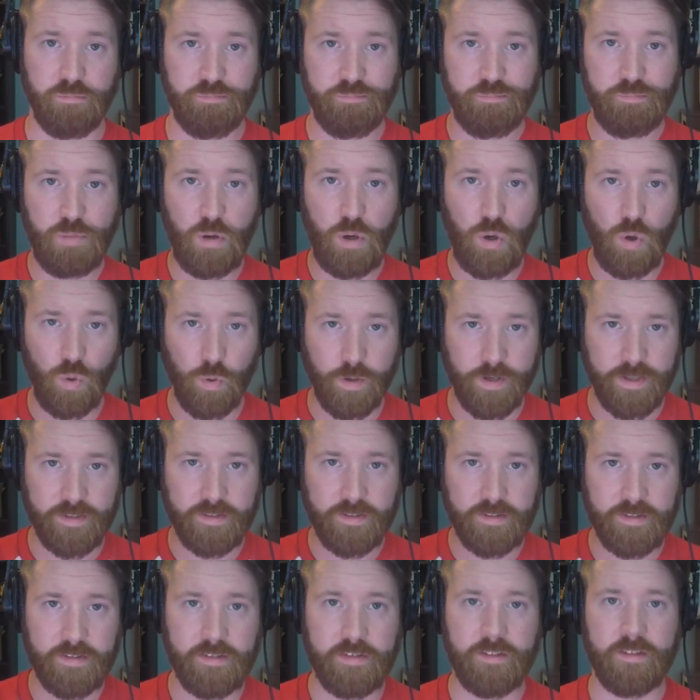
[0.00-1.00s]

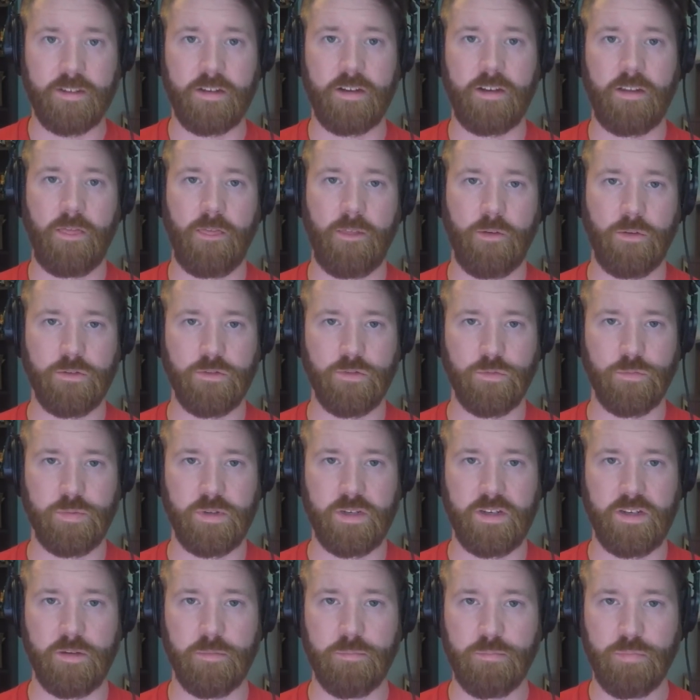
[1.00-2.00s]
points, and those will
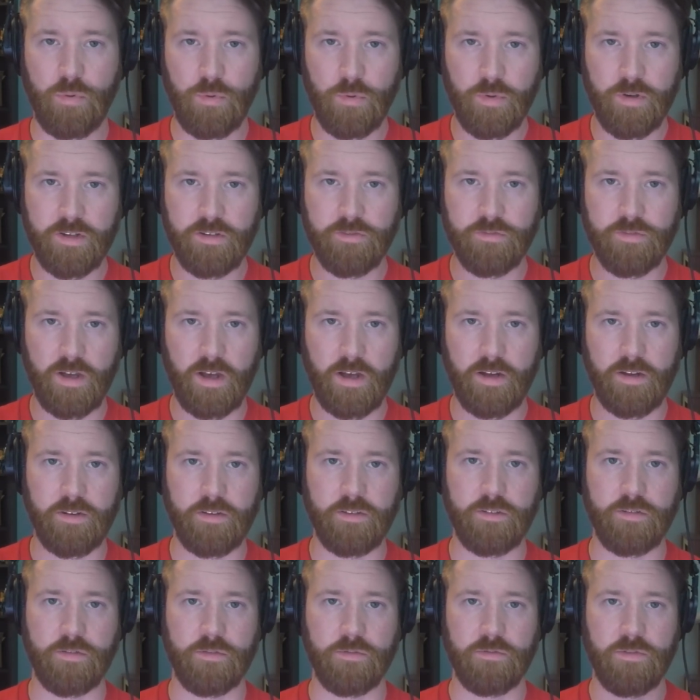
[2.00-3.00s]
be point
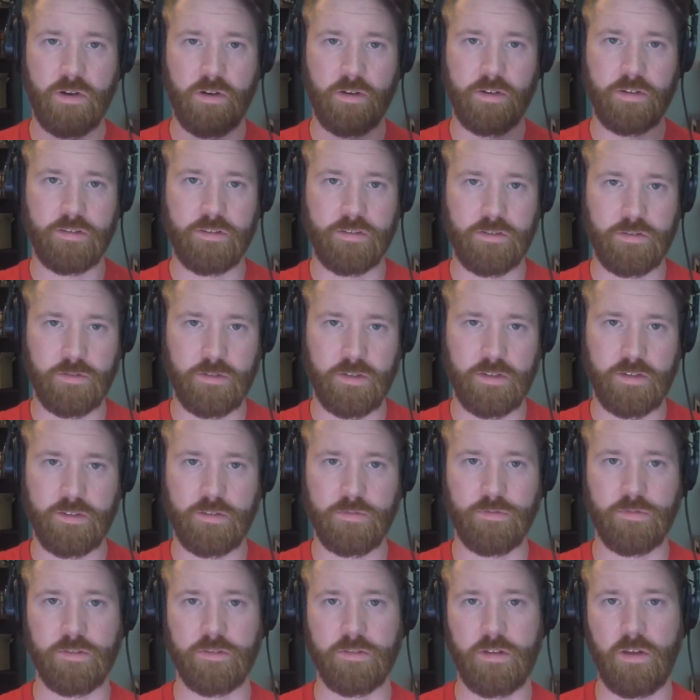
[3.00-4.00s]
values from various units
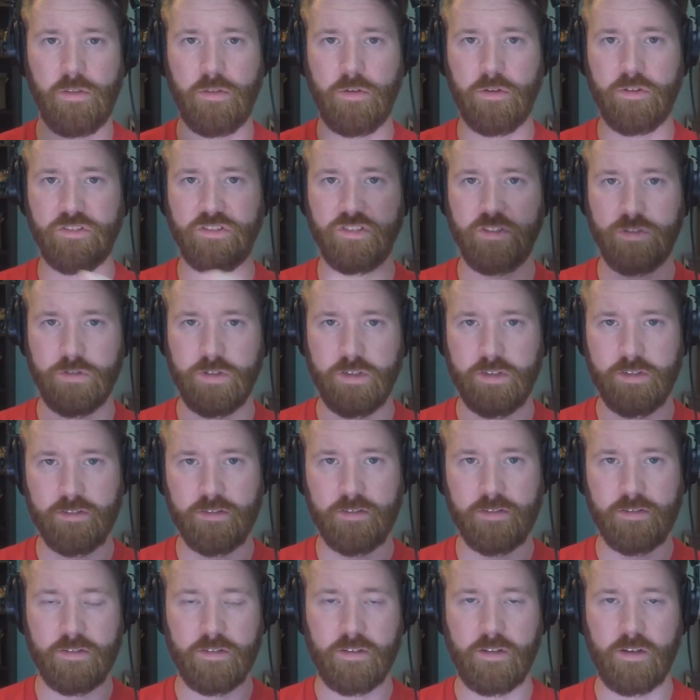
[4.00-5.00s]
versus other
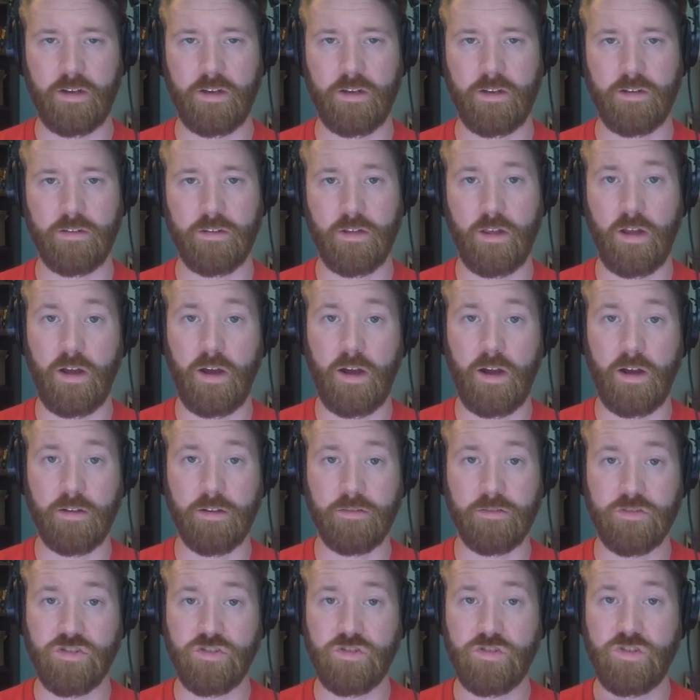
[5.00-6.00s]
units, and a
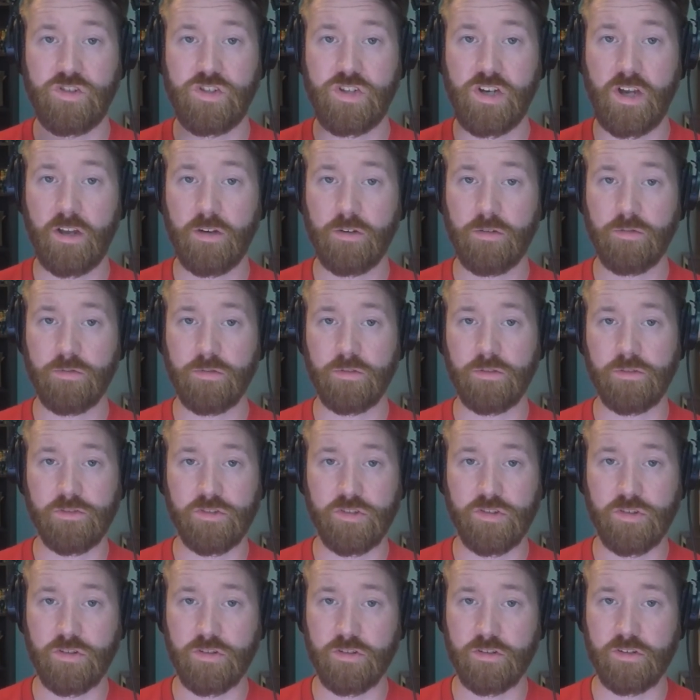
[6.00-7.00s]
general
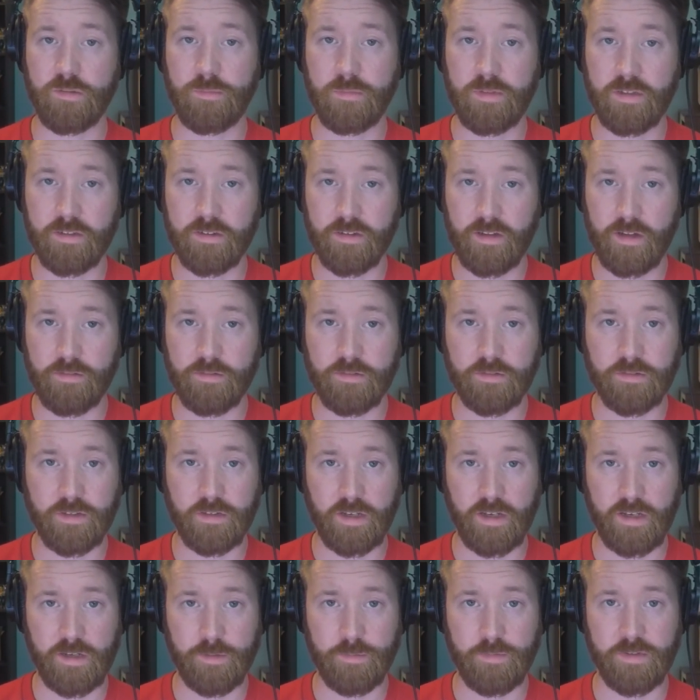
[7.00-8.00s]
tournament level
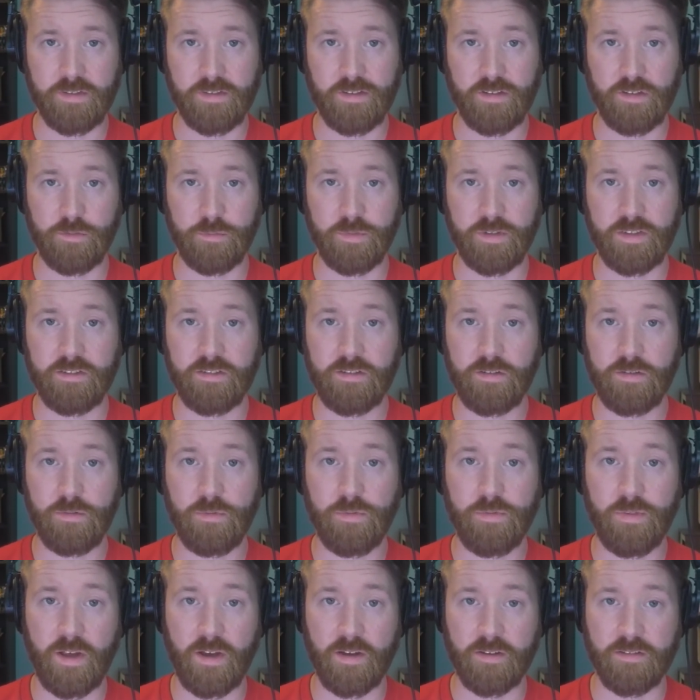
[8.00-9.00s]
game is going to be
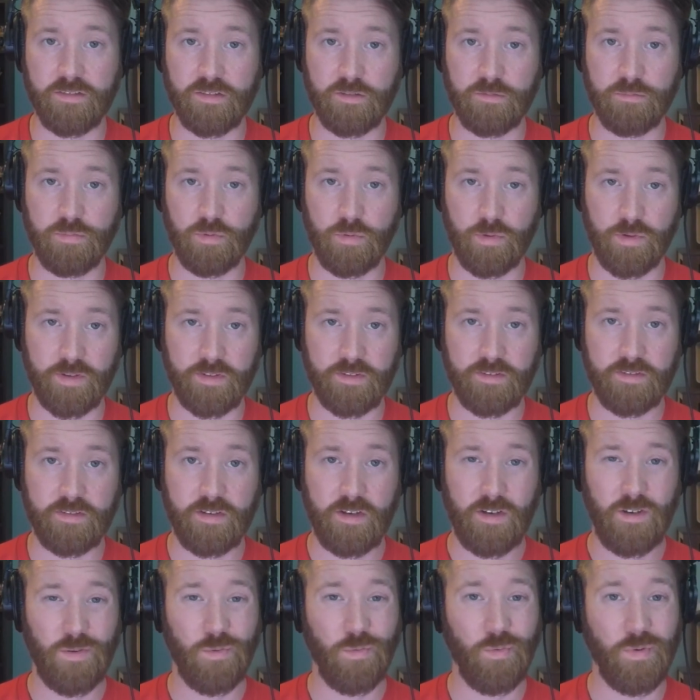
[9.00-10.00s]
2,000 points,
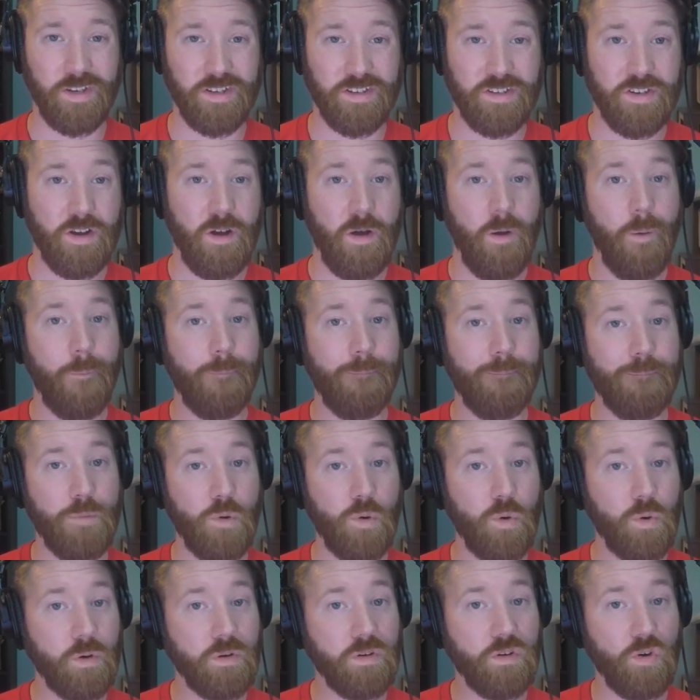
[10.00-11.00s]
which
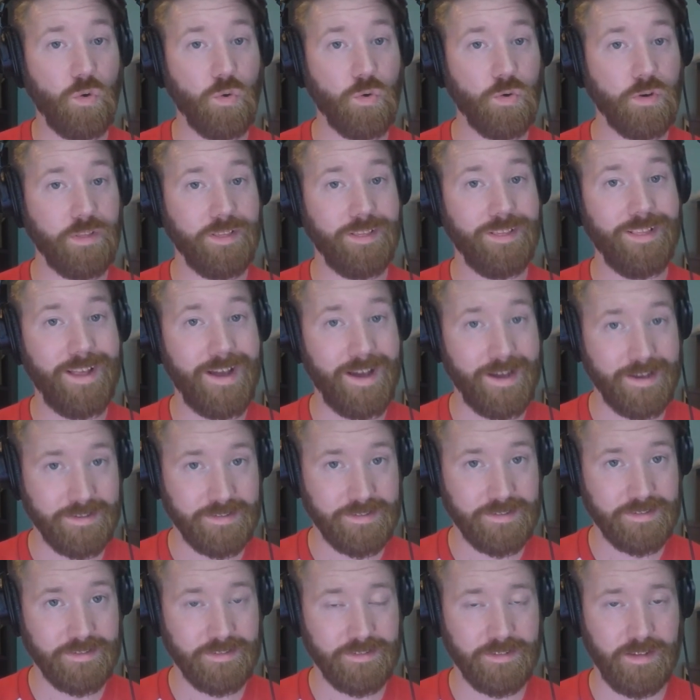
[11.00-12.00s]
more or
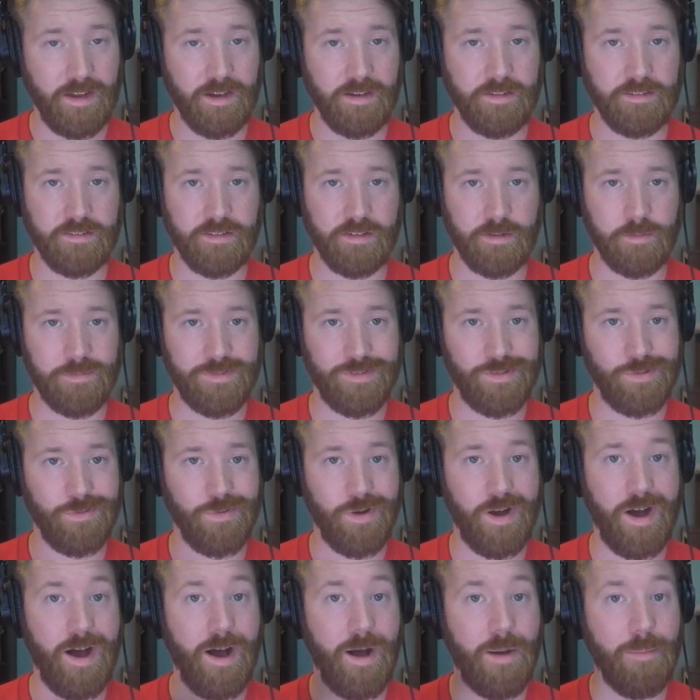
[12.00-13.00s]
less lines up to
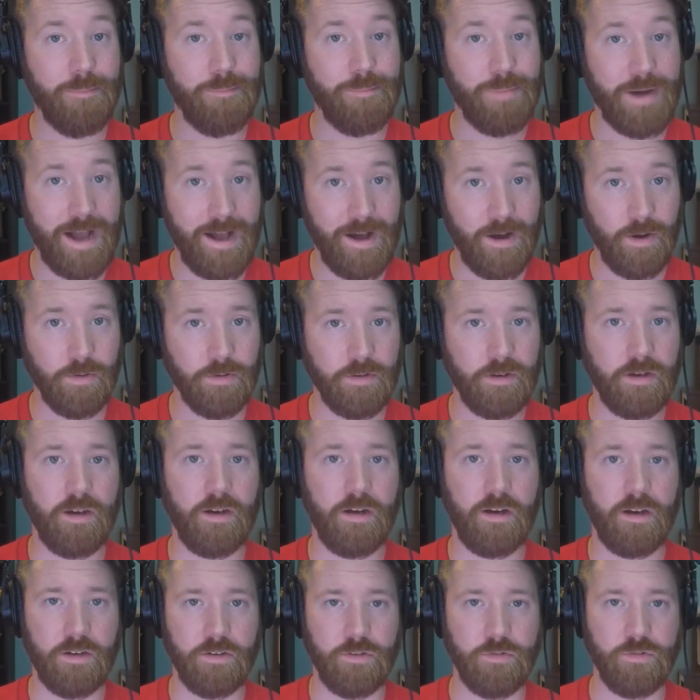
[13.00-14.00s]
about
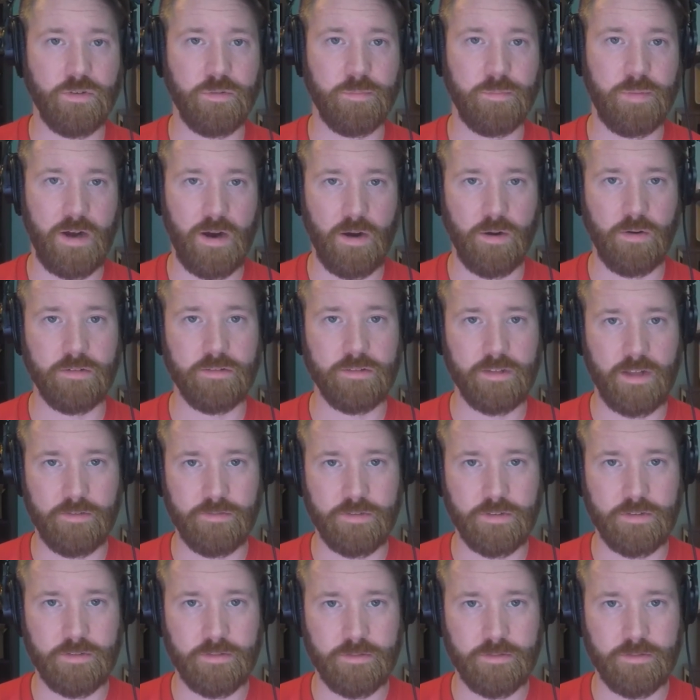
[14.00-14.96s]
100 power level.